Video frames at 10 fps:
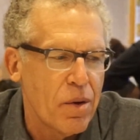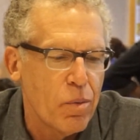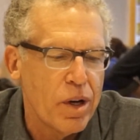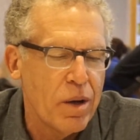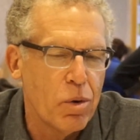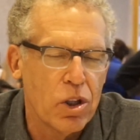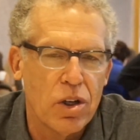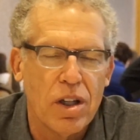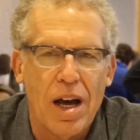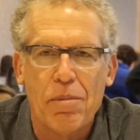We will
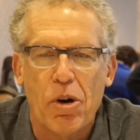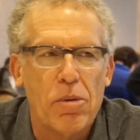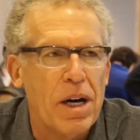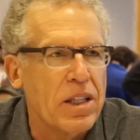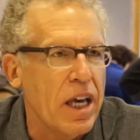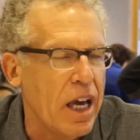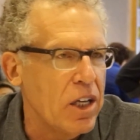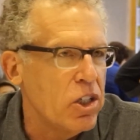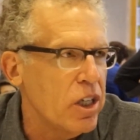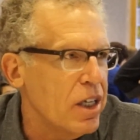learn a lot more about the
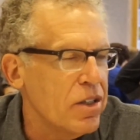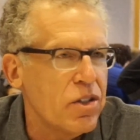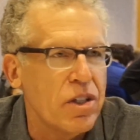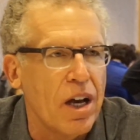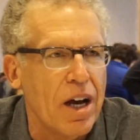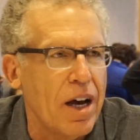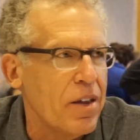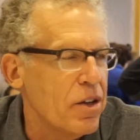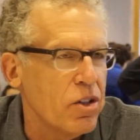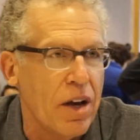ancients.
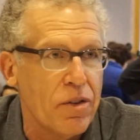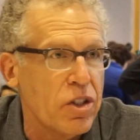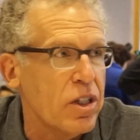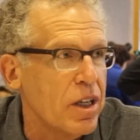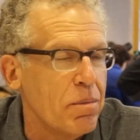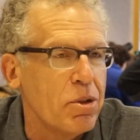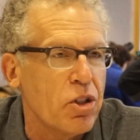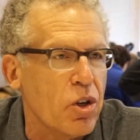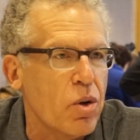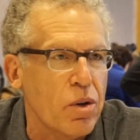There's obviously
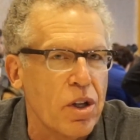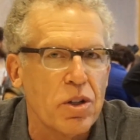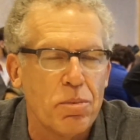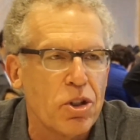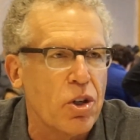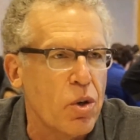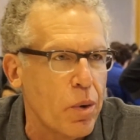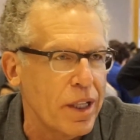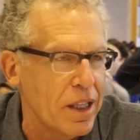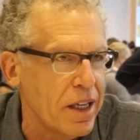Mr.
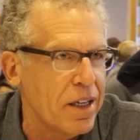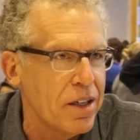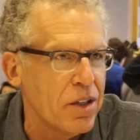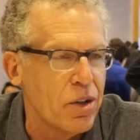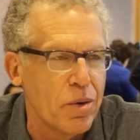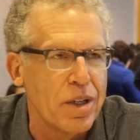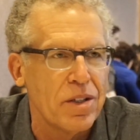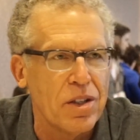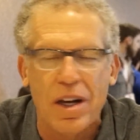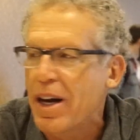Quinlan, who is